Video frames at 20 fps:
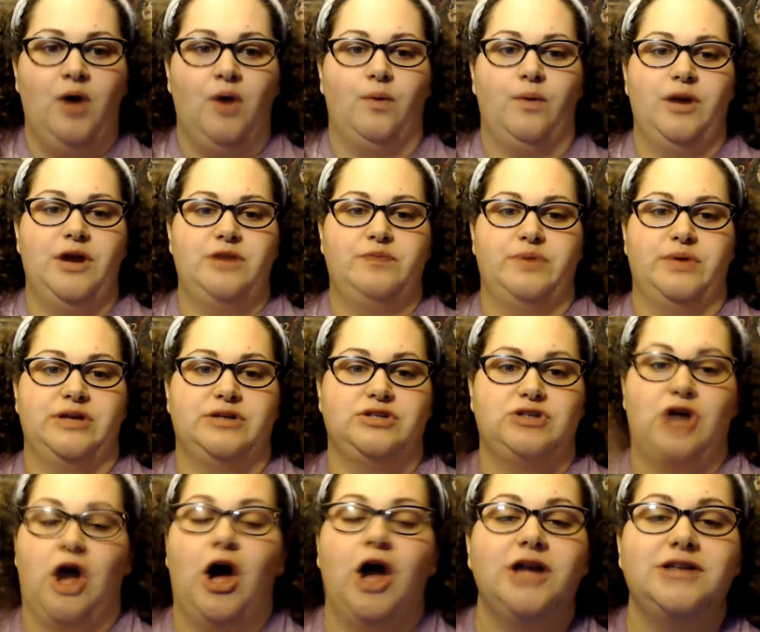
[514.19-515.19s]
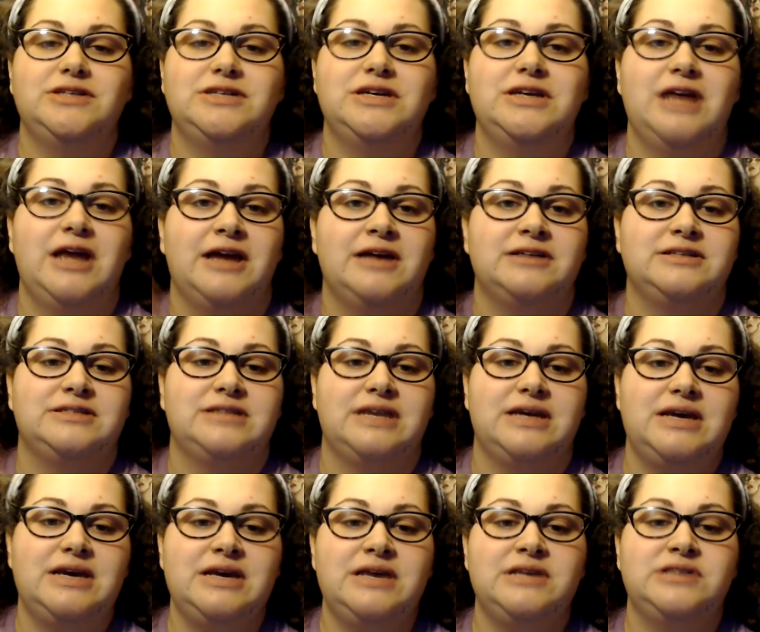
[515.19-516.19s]
We'd been taunted and
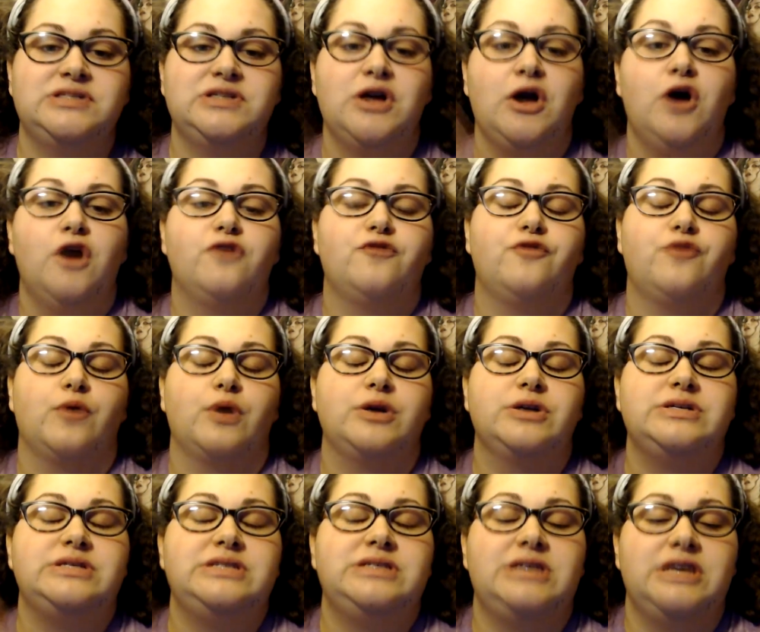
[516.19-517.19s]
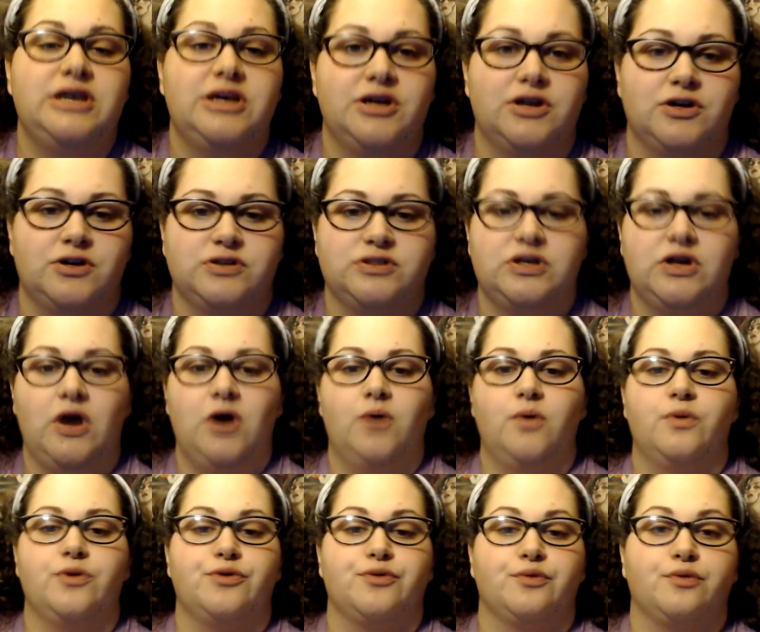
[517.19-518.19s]
teased for years
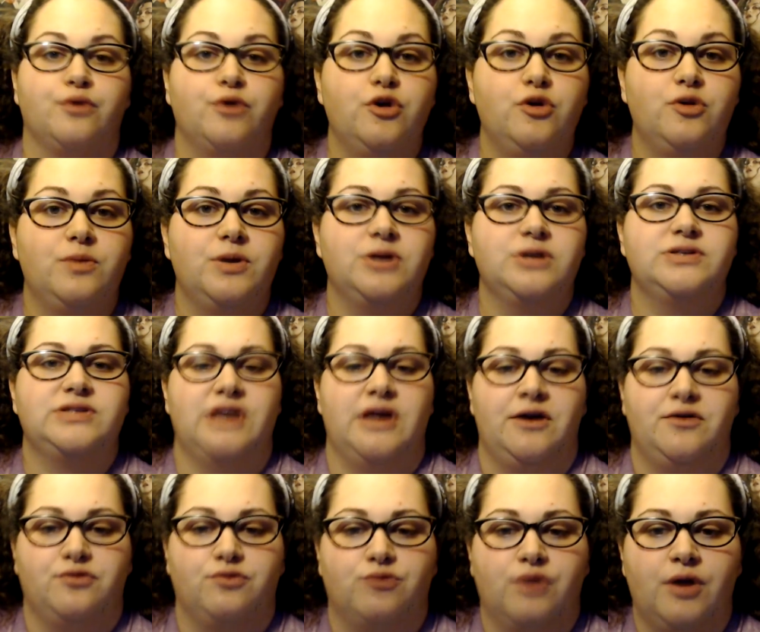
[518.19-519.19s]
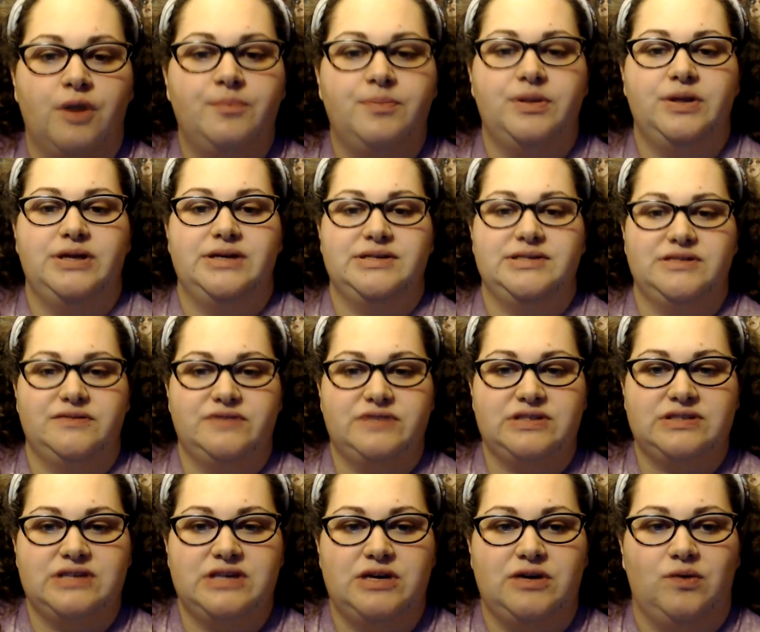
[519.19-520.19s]
with rumors and rumblings of a
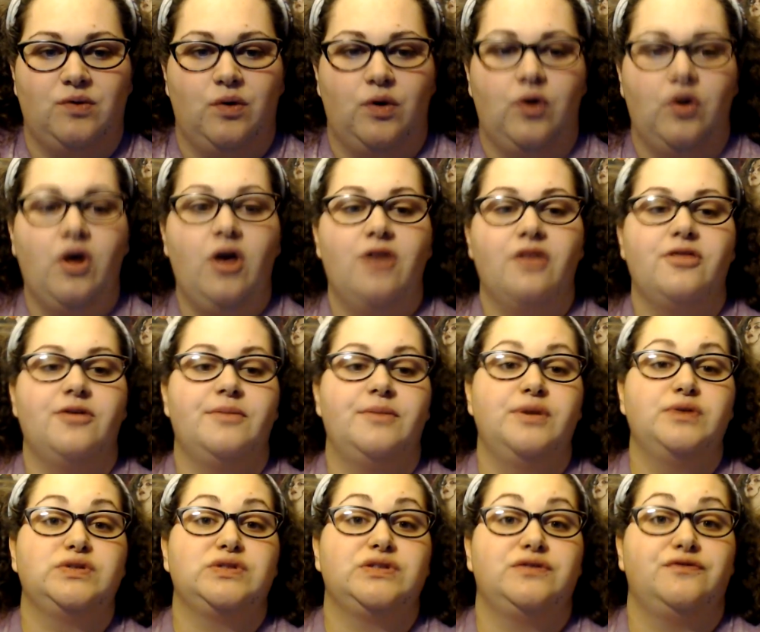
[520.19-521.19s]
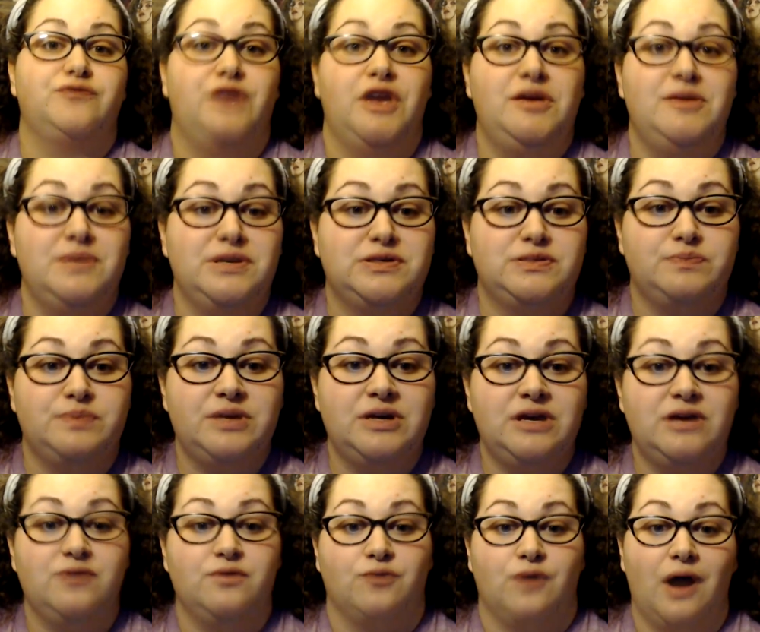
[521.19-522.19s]
sequel, the most famous
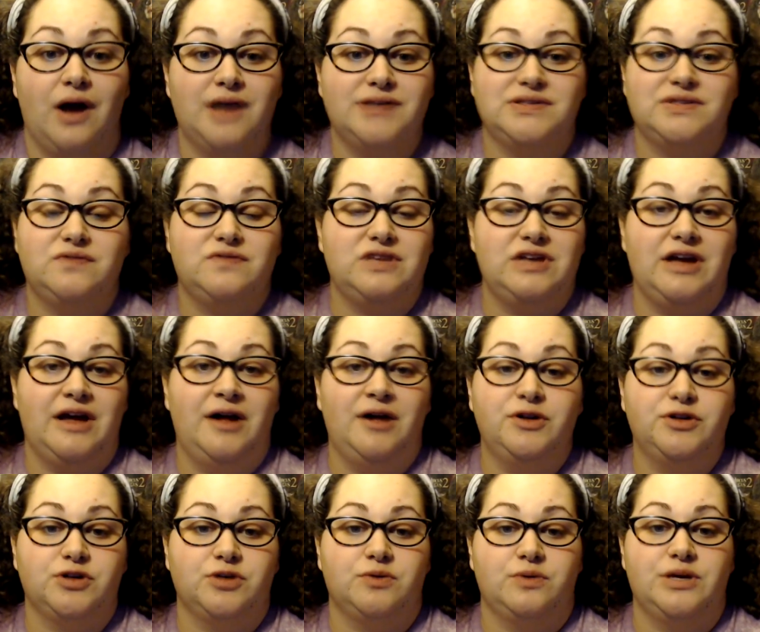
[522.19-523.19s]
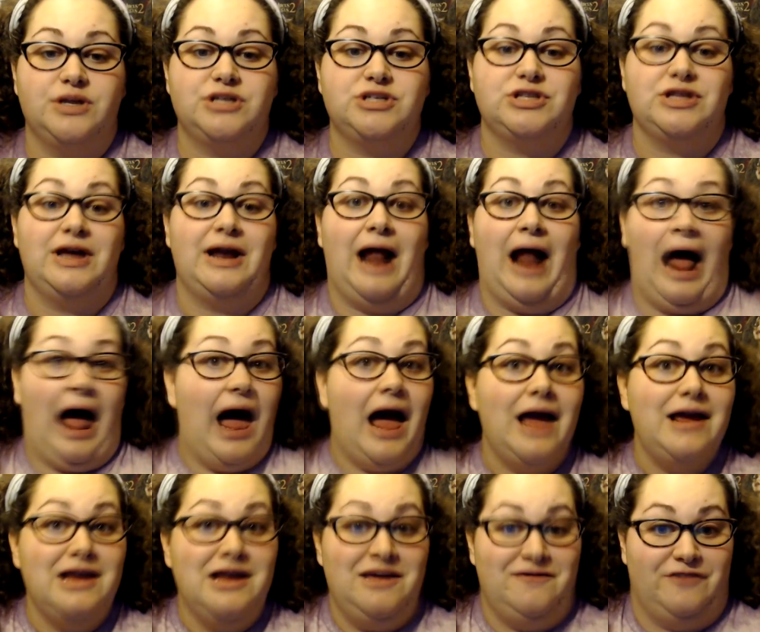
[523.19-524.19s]
being Rise of the Elder Witch that
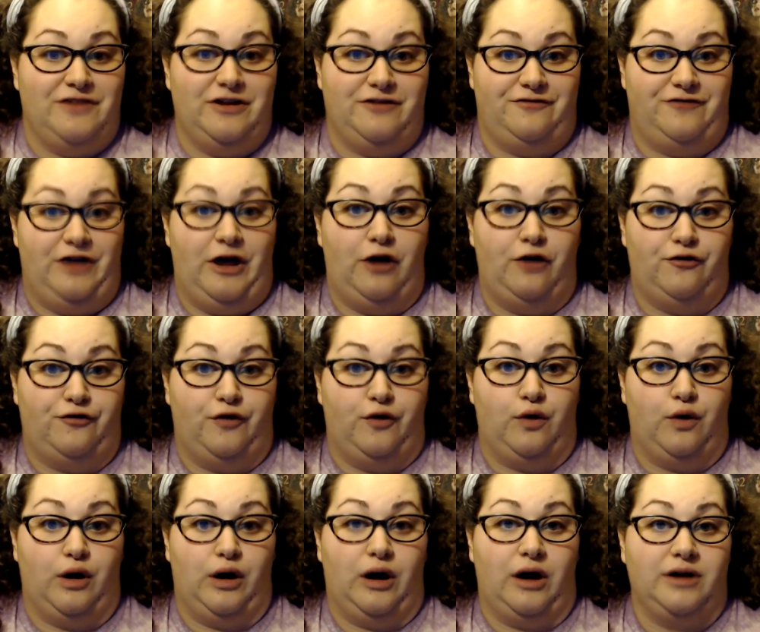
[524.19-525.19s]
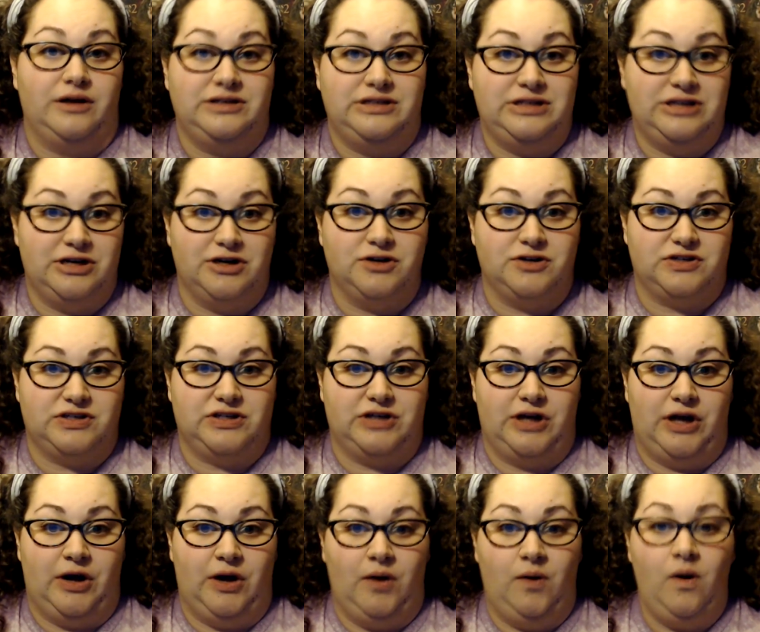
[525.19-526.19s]
I even fell for years
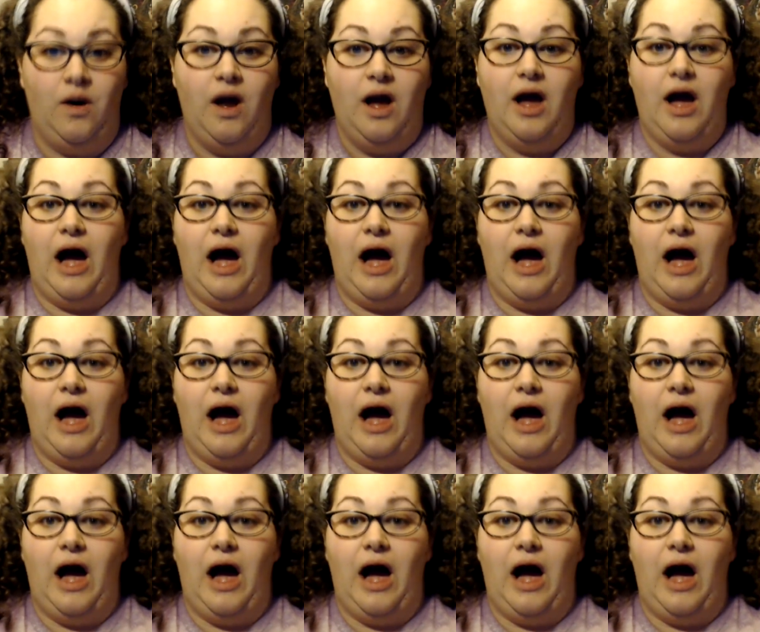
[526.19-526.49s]
ago.